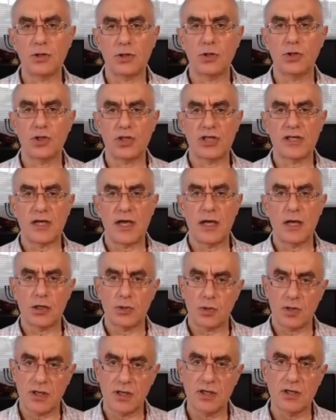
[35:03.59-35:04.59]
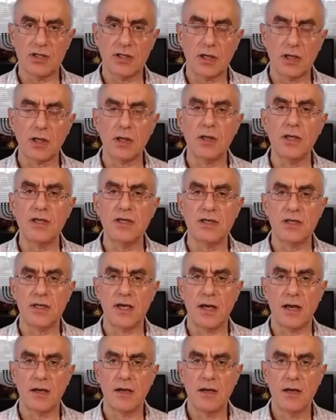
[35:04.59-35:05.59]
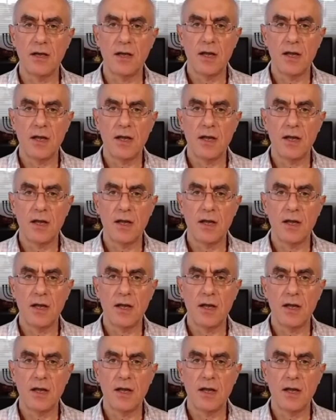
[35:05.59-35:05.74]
to say to his ecclesia,